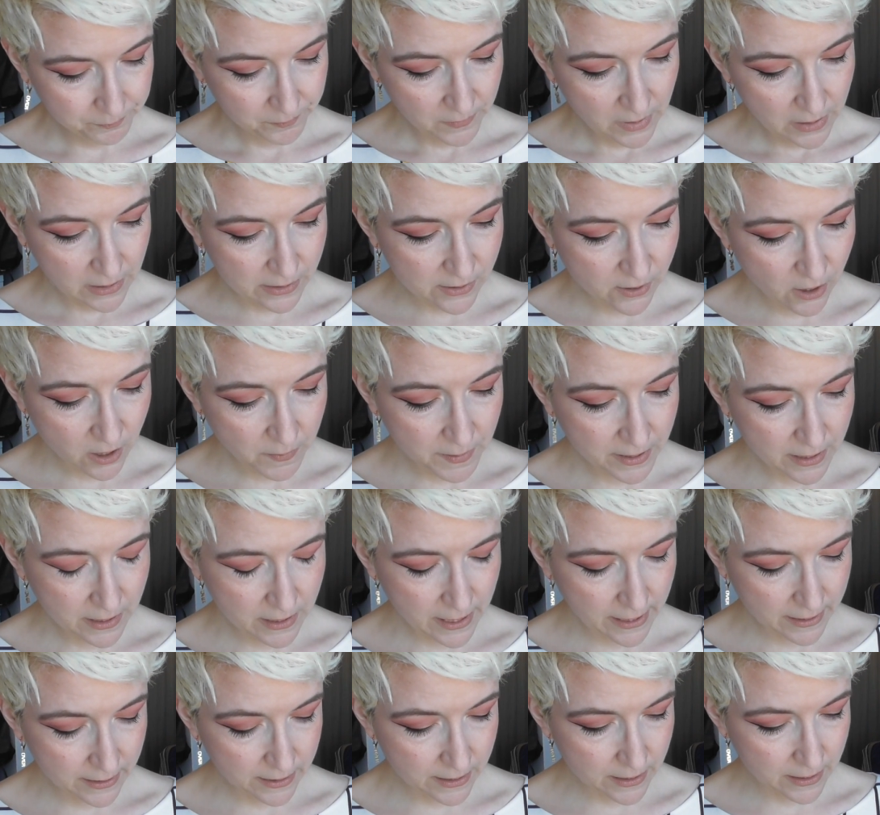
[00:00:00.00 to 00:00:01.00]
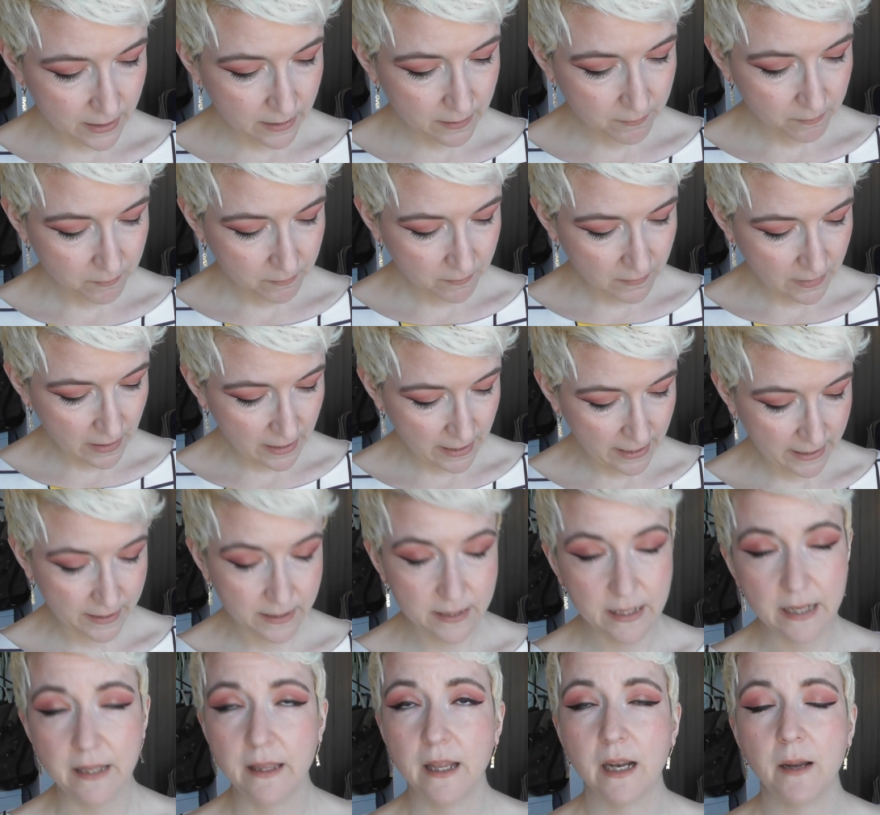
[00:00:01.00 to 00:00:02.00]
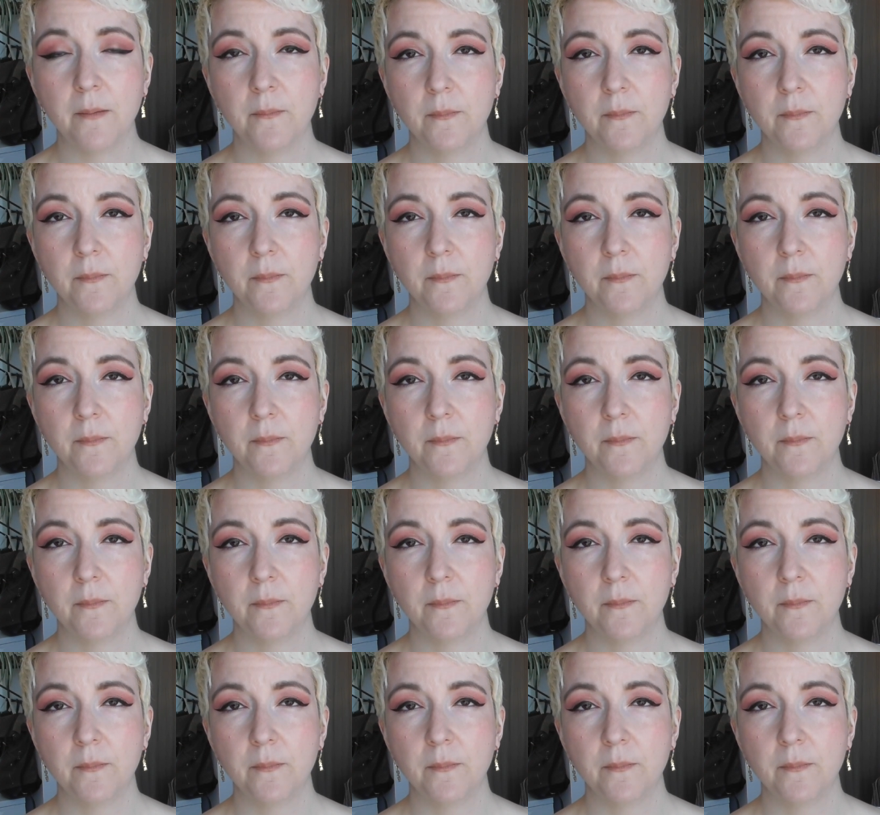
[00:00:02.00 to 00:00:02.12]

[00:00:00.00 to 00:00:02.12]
let's talk about the next thing that